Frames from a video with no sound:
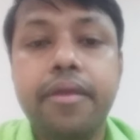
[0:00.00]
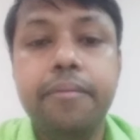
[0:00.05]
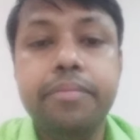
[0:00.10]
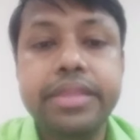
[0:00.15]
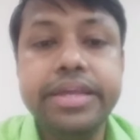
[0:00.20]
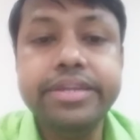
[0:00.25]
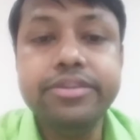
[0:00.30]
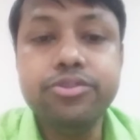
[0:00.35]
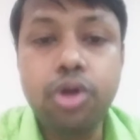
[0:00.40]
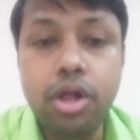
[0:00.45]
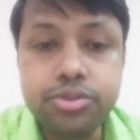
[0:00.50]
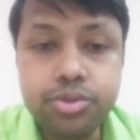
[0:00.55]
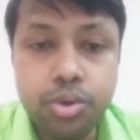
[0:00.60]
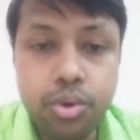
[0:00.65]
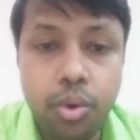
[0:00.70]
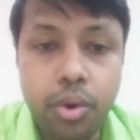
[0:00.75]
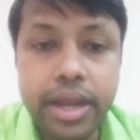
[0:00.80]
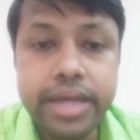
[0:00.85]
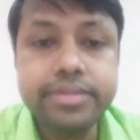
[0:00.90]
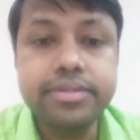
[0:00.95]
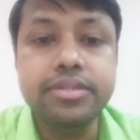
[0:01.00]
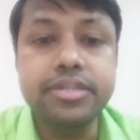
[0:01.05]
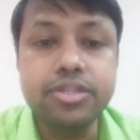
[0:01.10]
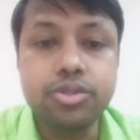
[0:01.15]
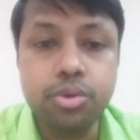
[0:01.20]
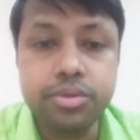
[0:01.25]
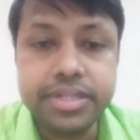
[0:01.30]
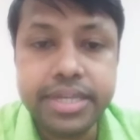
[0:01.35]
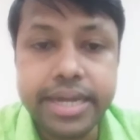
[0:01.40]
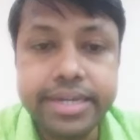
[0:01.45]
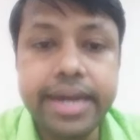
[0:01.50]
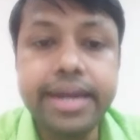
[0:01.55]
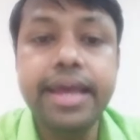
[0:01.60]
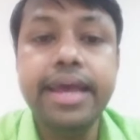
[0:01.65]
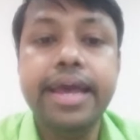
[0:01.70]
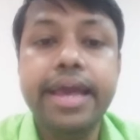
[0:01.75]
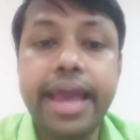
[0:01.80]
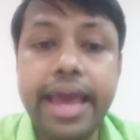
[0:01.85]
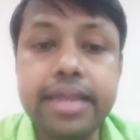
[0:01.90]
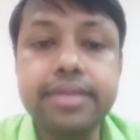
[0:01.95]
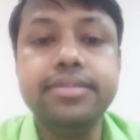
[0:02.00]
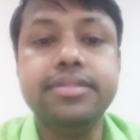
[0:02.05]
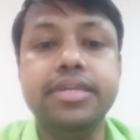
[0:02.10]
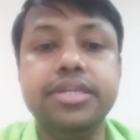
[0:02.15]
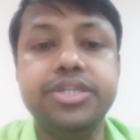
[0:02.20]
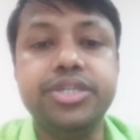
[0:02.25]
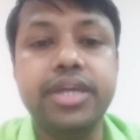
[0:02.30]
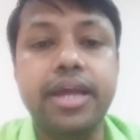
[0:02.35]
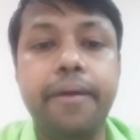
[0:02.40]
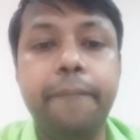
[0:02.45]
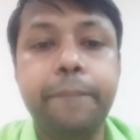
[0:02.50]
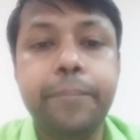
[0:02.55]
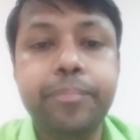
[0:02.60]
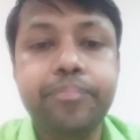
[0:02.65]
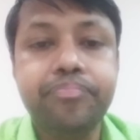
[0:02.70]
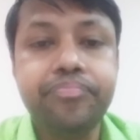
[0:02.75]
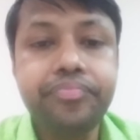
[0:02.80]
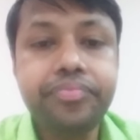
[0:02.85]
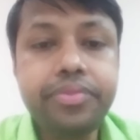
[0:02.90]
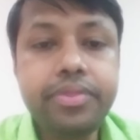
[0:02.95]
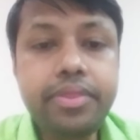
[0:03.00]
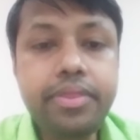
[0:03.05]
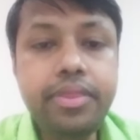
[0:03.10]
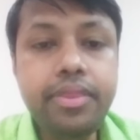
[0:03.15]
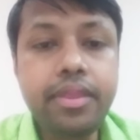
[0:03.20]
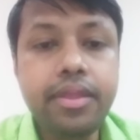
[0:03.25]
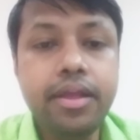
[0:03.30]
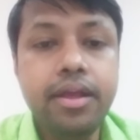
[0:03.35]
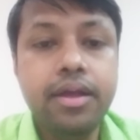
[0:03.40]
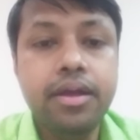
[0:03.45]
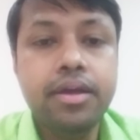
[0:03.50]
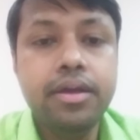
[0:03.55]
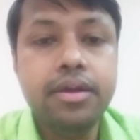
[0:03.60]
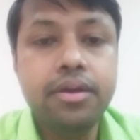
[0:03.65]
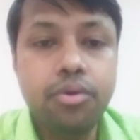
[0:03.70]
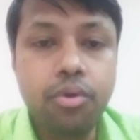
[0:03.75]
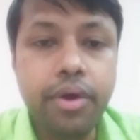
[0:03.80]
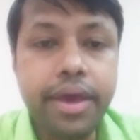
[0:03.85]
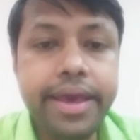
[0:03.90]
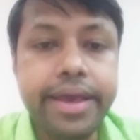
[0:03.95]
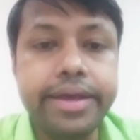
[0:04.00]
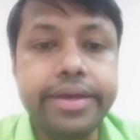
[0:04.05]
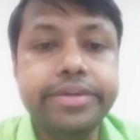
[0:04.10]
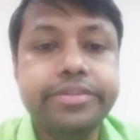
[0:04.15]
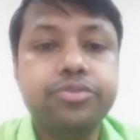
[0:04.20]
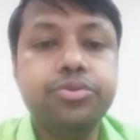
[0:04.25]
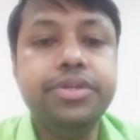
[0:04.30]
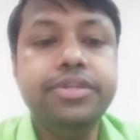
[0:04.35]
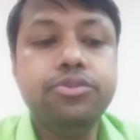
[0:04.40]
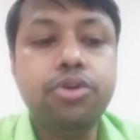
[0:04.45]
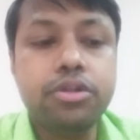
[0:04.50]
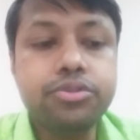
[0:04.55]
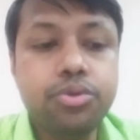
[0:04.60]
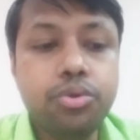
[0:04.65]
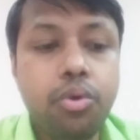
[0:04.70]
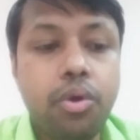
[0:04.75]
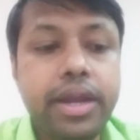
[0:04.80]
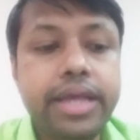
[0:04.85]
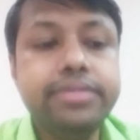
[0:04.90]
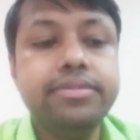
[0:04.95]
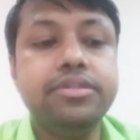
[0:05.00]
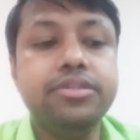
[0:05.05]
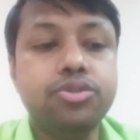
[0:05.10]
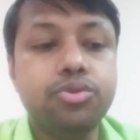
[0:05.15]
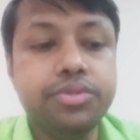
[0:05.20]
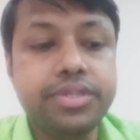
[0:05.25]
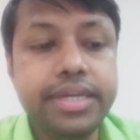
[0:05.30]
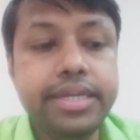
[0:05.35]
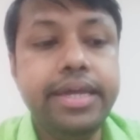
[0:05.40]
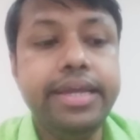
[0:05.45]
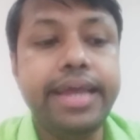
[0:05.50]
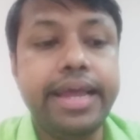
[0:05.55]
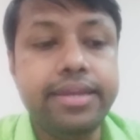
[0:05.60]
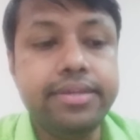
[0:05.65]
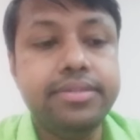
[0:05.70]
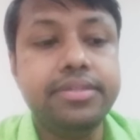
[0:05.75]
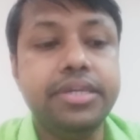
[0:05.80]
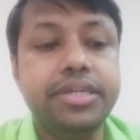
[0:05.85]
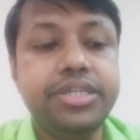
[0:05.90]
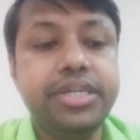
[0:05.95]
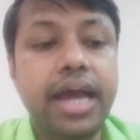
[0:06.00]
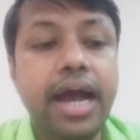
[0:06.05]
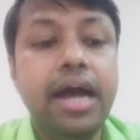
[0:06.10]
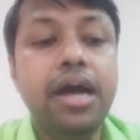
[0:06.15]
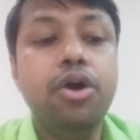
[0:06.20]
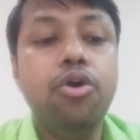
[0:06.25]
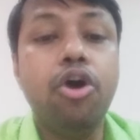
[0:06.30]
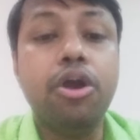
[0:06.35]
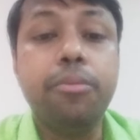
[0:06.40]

It is also known as dissociated anesthesia. Okay, so it is also known as dissociated anesthesia or